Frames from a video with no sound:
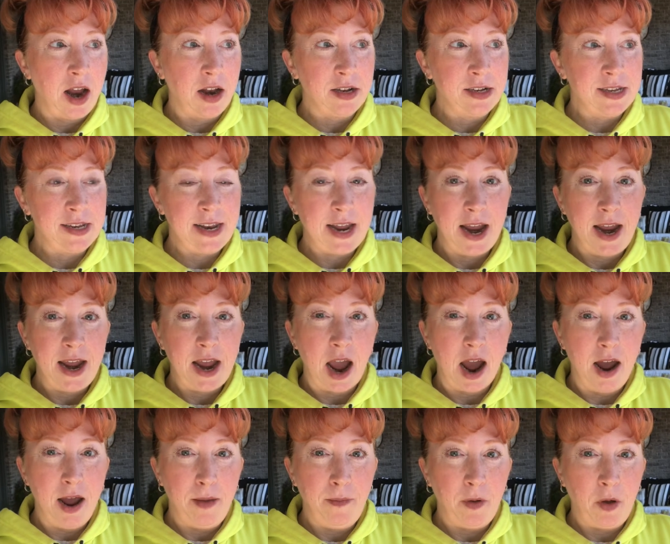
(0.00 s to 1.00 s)
today
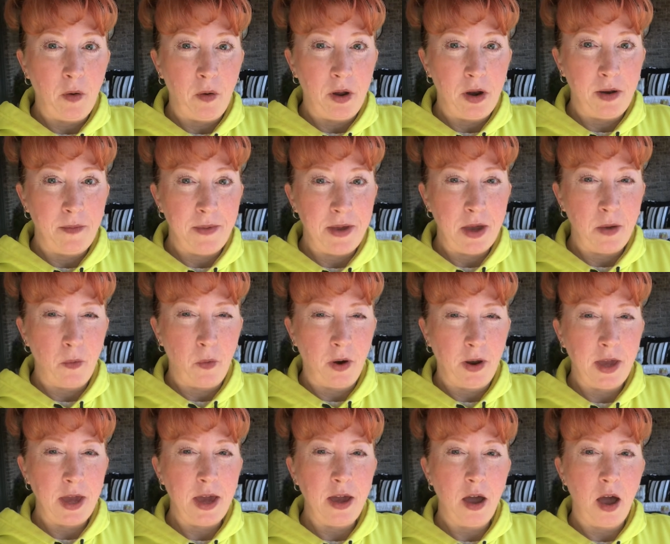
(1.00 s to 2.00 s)
I am going to be
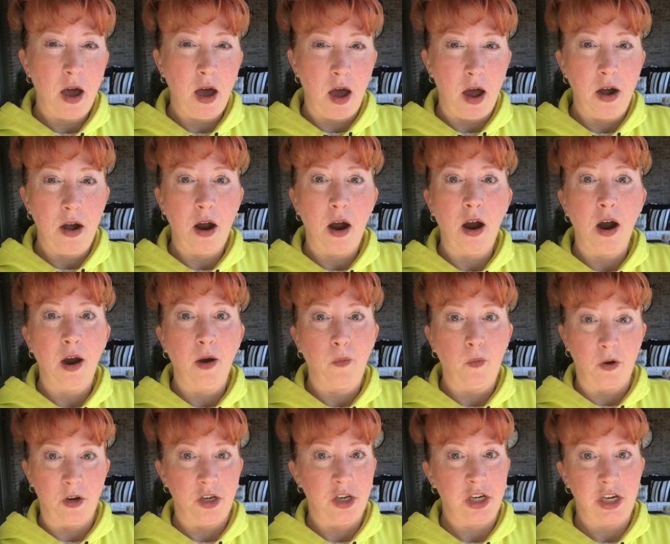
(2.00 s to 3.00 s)
working on our
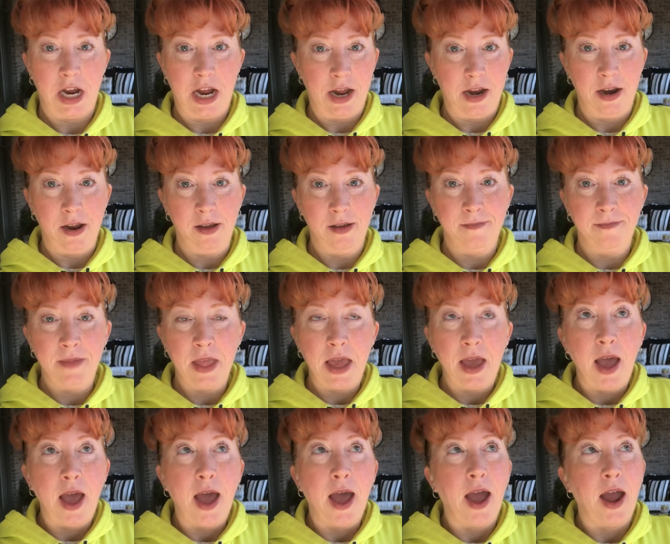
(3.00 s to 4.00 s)
woodshed.
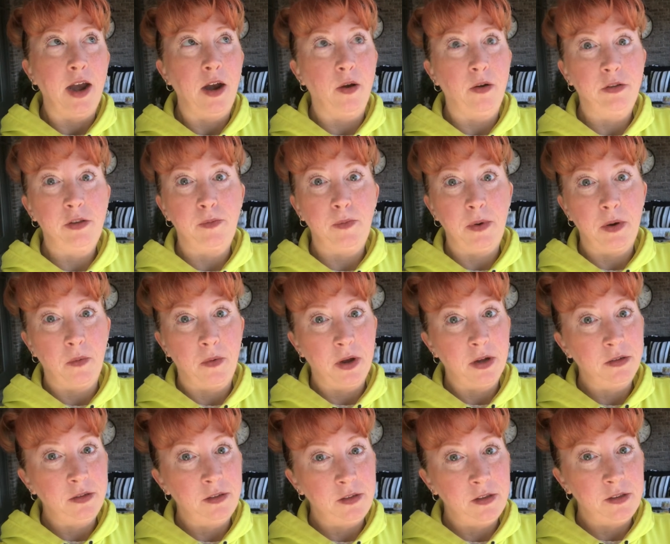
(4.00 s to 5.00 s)
I know it's been a
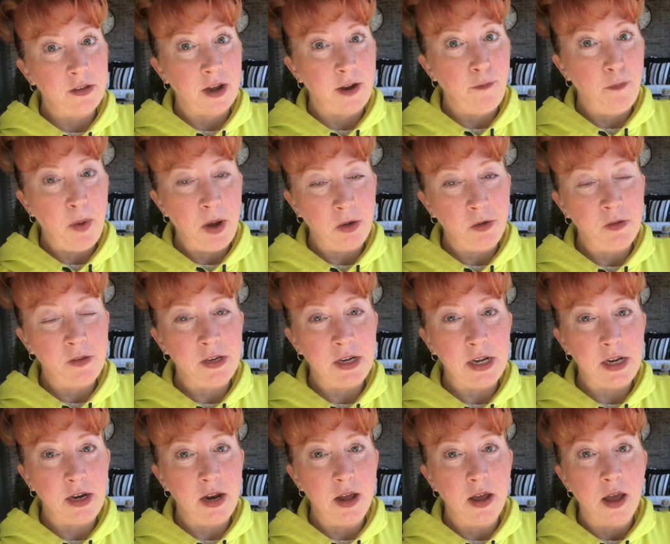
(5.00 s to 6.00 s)
while since I've
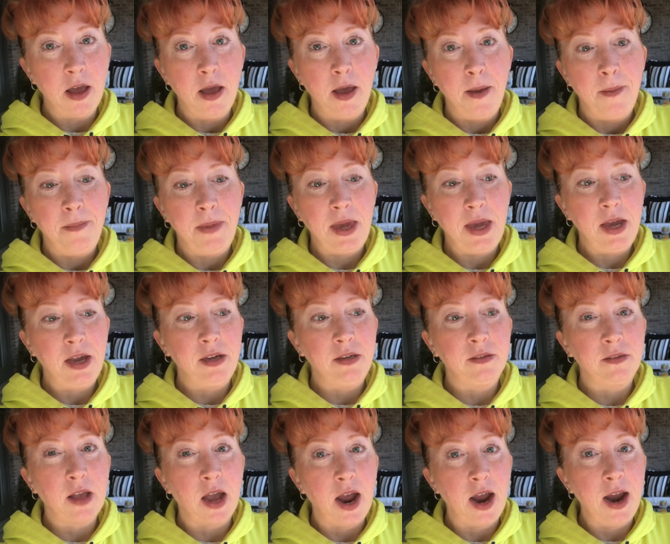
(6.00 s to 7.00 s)
posted
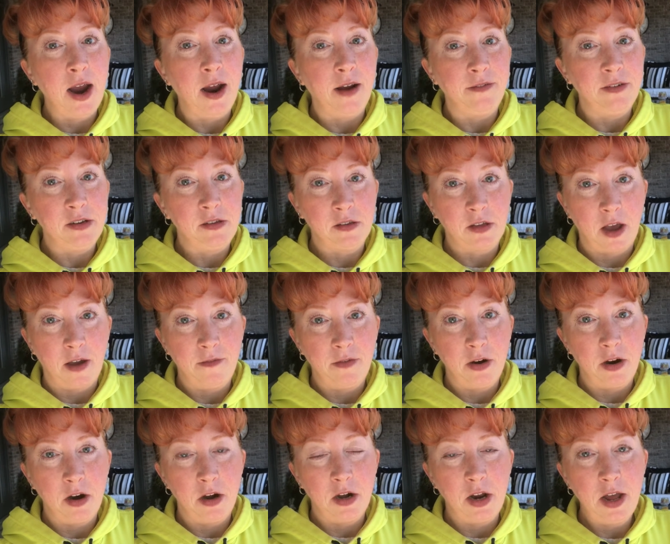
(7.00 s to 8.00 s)
because I have
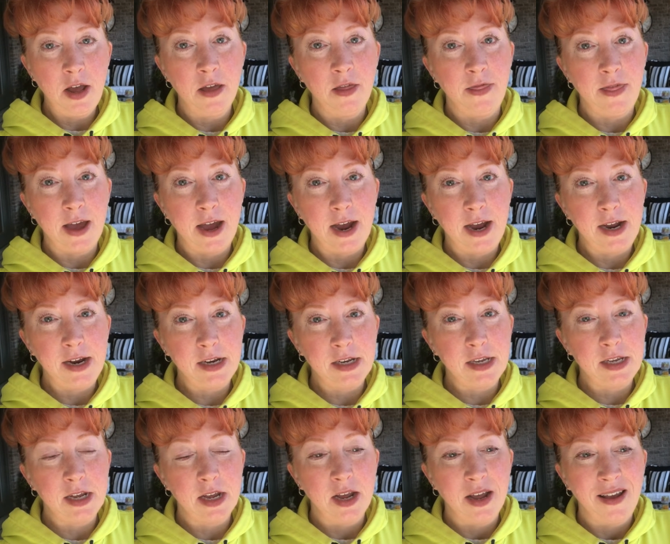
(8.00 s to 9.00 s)
discovered
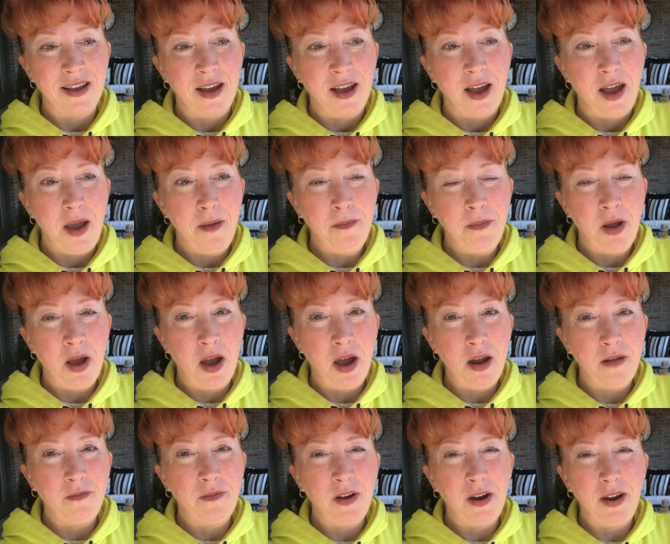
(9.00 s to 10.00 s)
that I'm
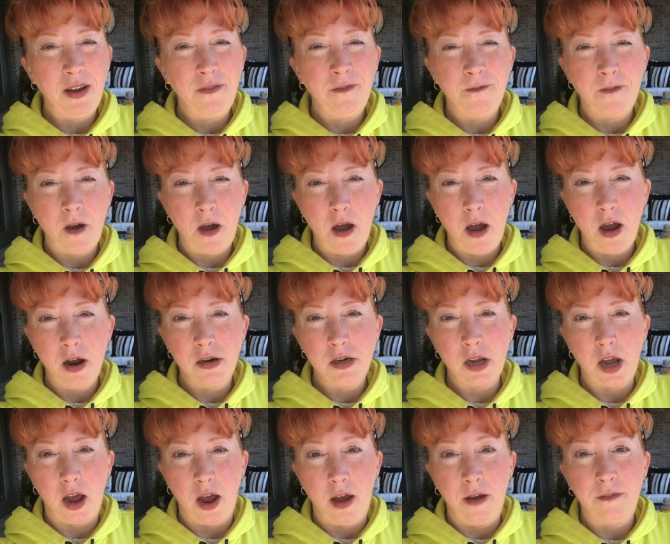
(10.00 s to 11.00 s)
not very fond
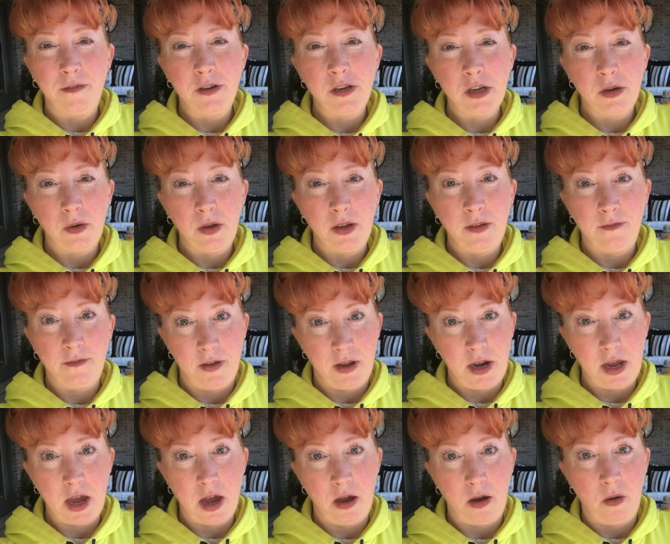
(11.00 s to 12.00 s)
of doing
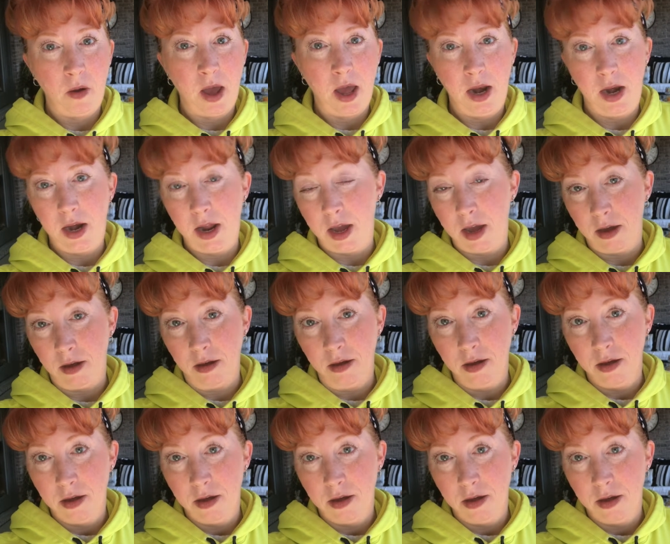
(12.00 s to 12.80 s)
video editing.